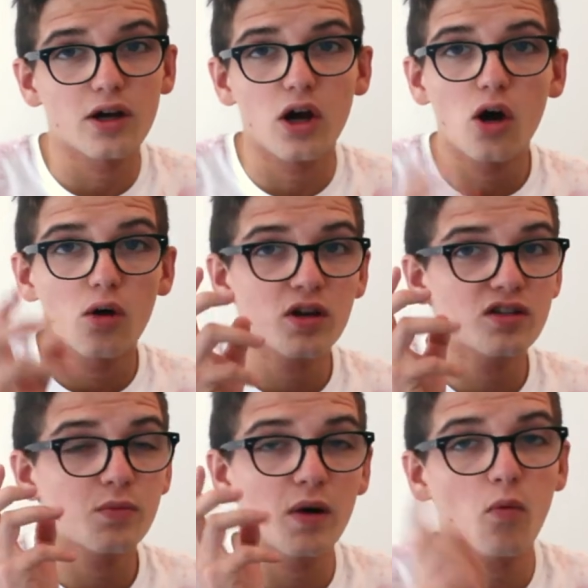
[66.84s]
that
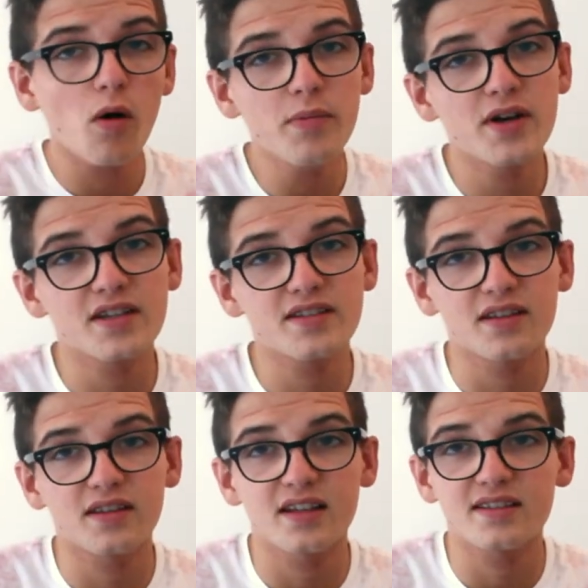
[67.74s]
it's when one
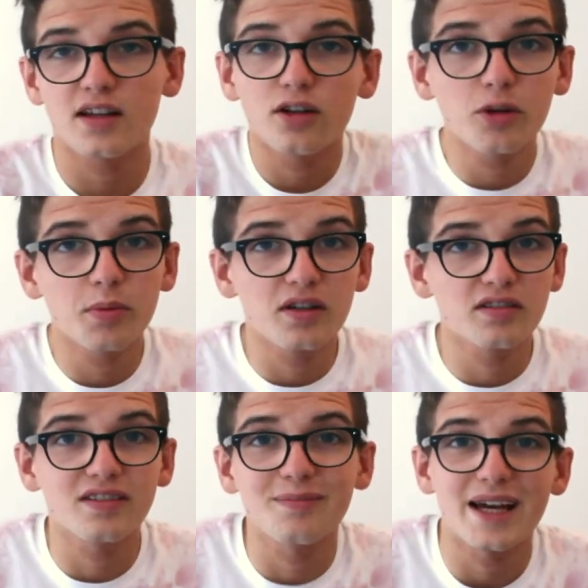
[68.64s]
person thinks that another
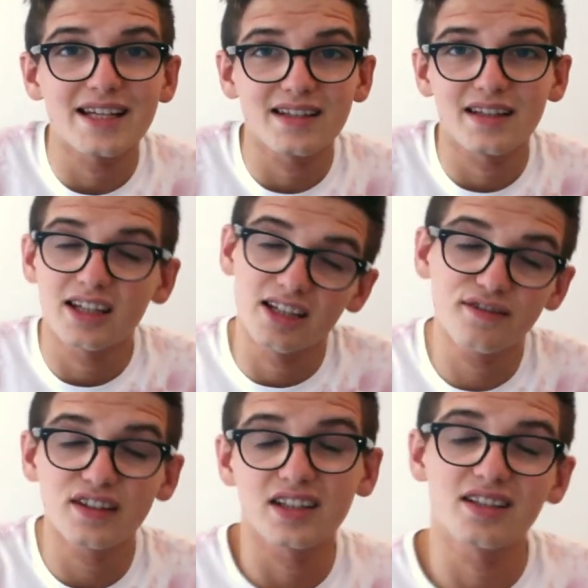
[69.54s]
person is amazing and the
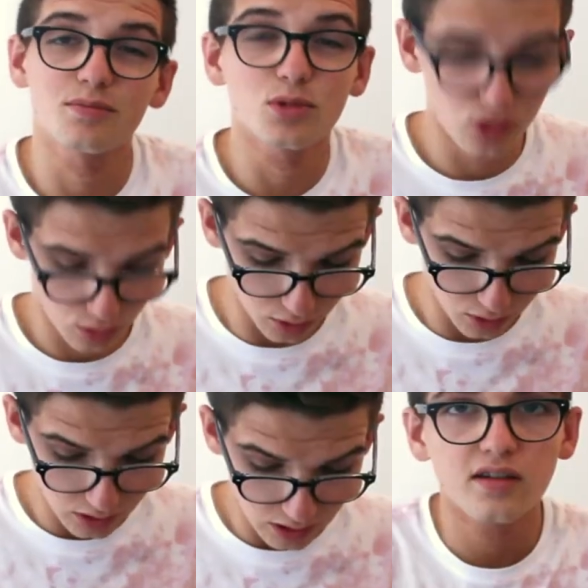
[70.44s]
feeling is mutual.
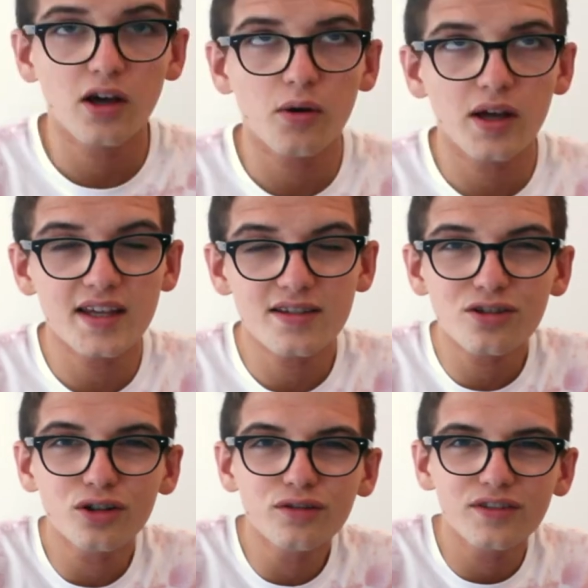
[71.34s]
So it's
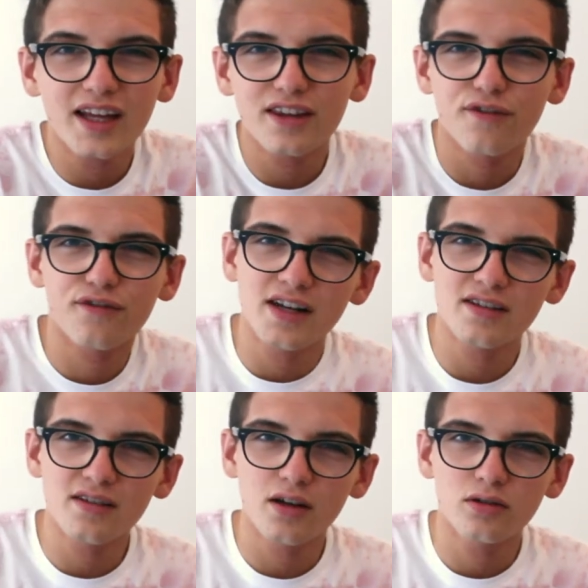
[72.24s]
sort of like the
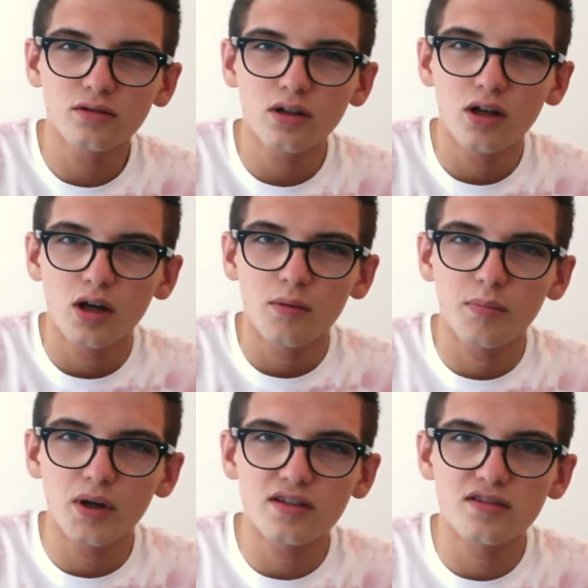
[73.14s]
friend zone,
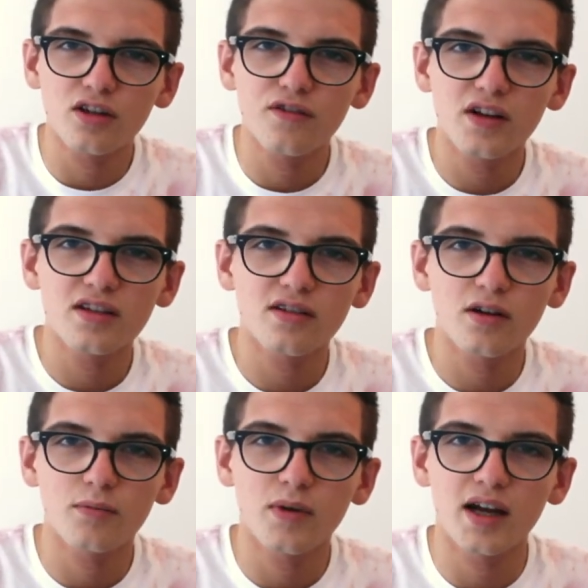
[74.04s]
but it's not the friend
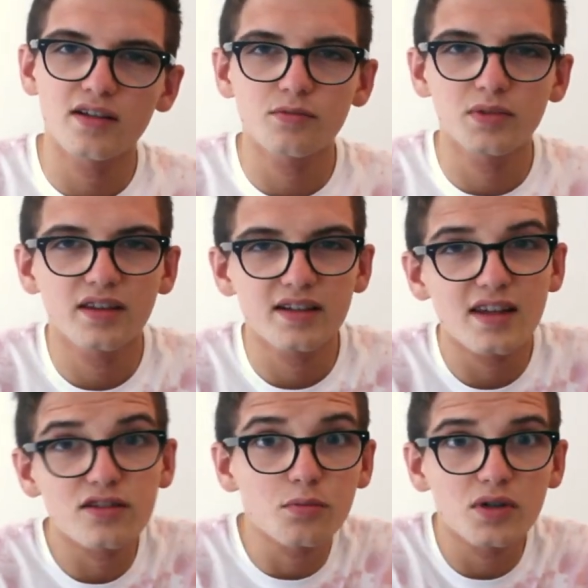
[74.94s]
zone where somebody thinks
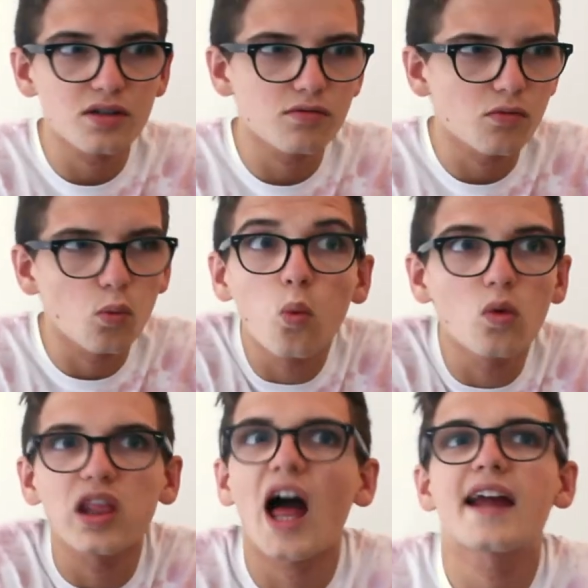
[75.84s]
that somebody
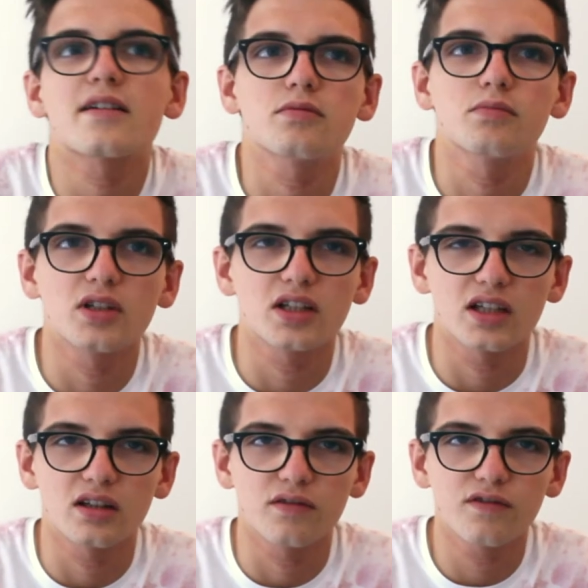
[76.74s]
likes
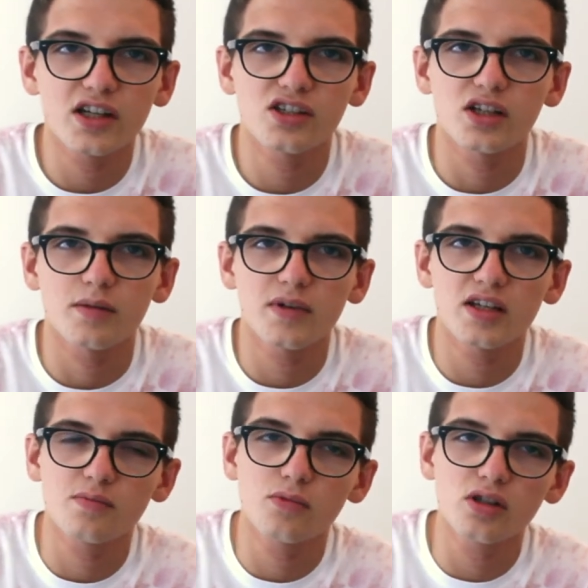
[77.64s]
somebody in the friendship.
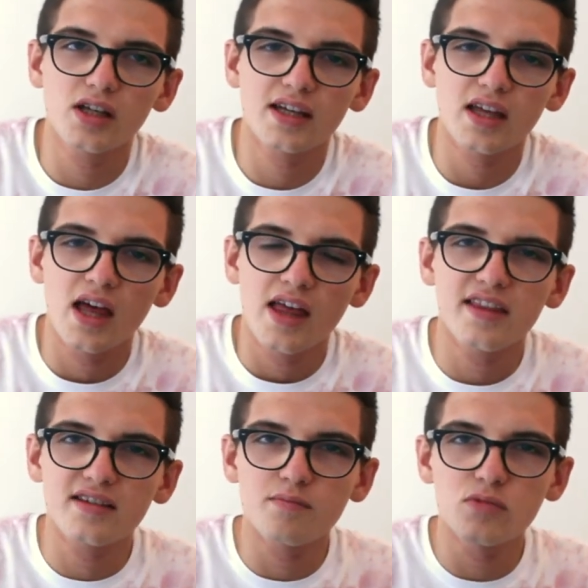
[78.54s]
It's more like
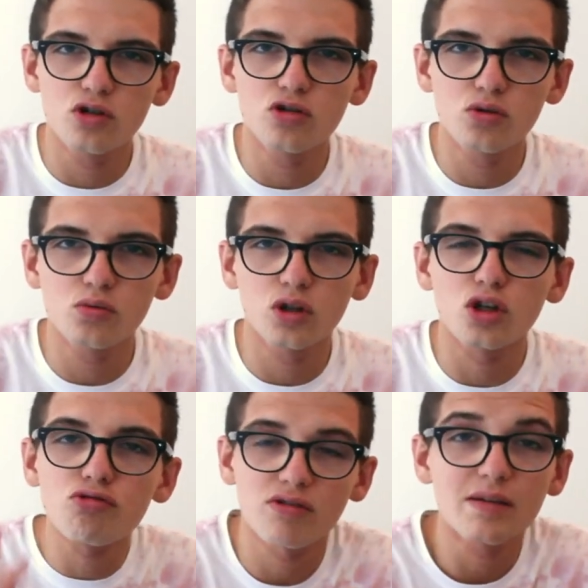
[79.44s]
there's a
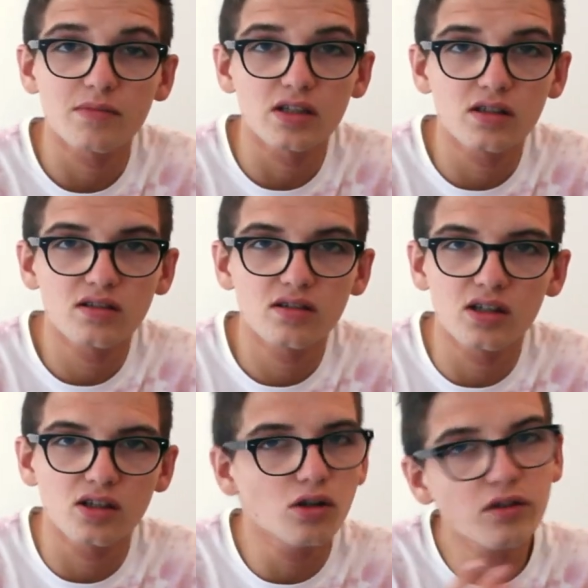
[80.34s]
mutual agreement
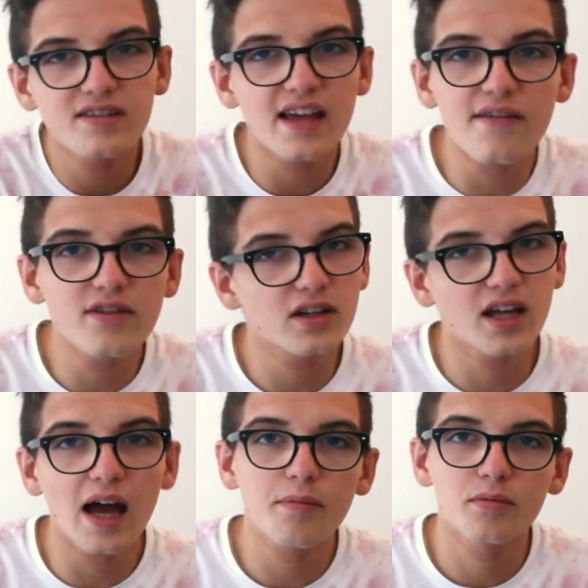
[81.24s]
that nothing's ever going
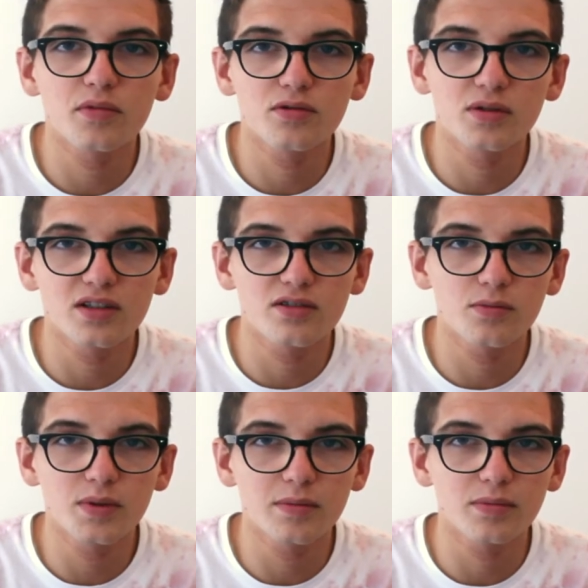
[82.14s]
to happen between the
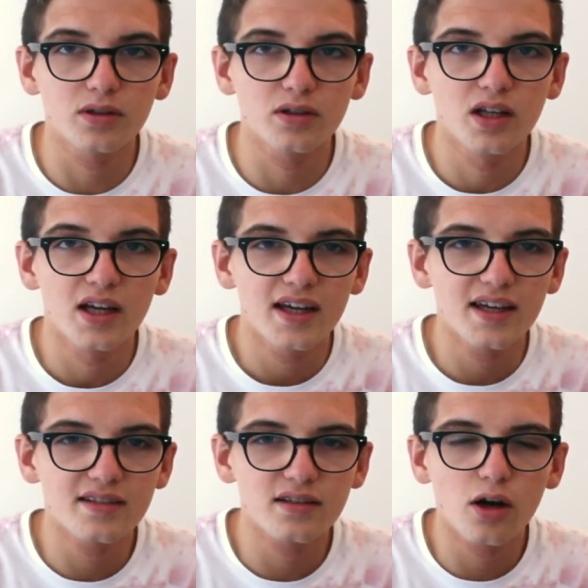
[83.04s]
two people.
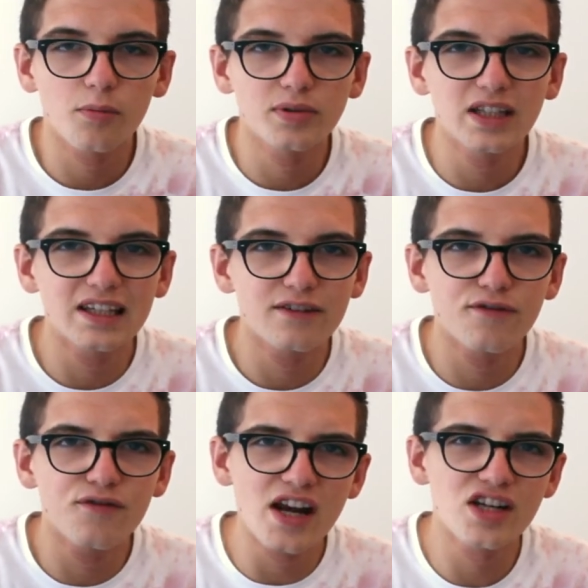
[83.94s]
It's a complete
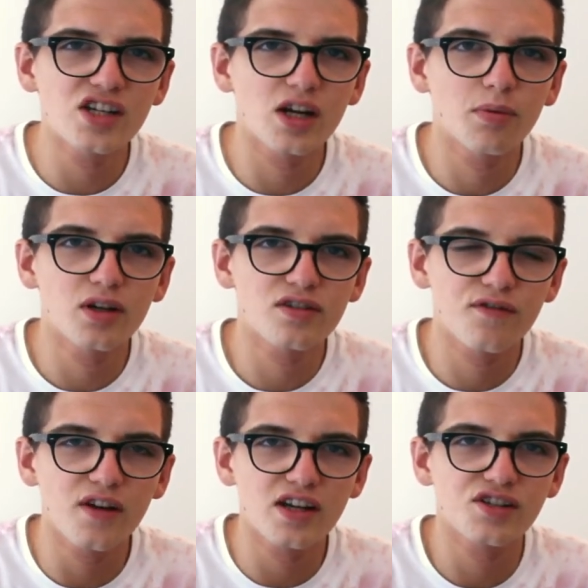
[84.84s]
friendship, but it's
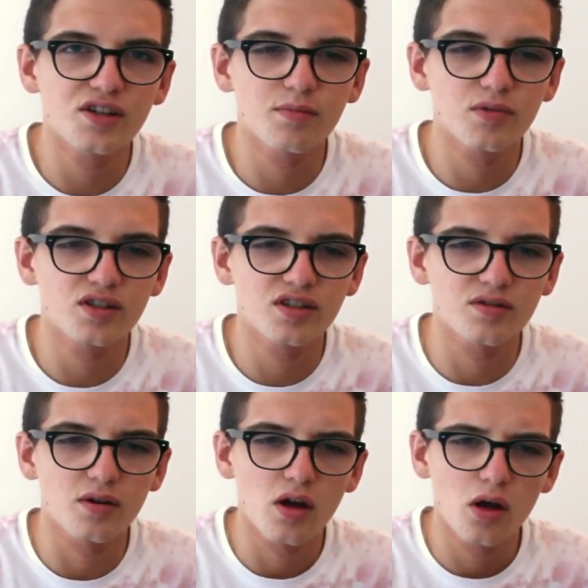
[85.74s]
a friendship which
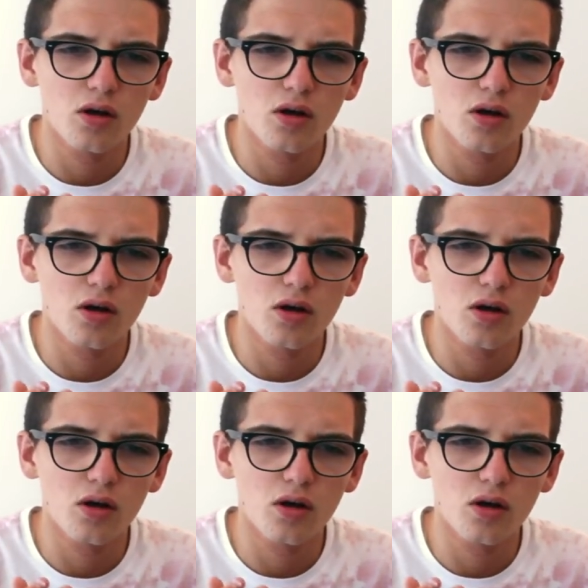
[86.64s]
is